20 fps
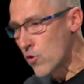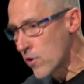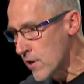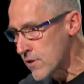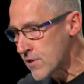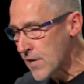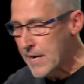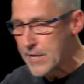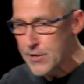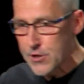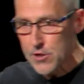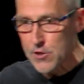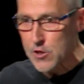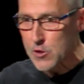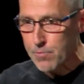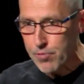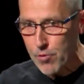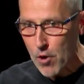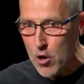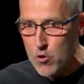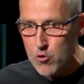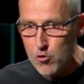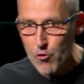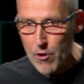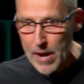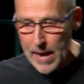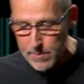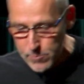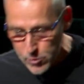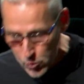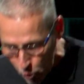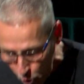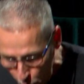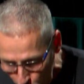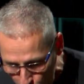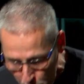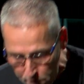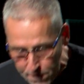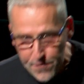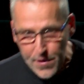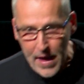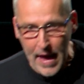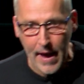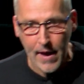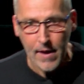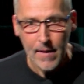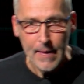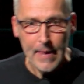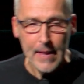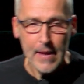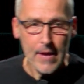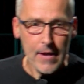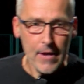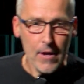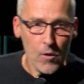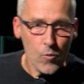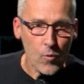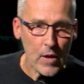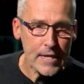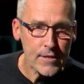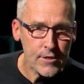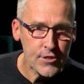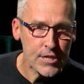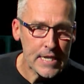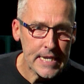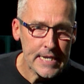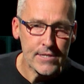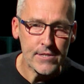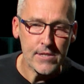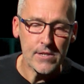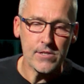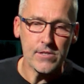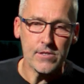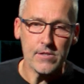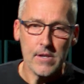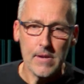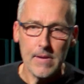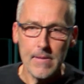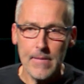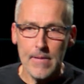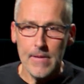organizations, programs, all of that. When Jesus,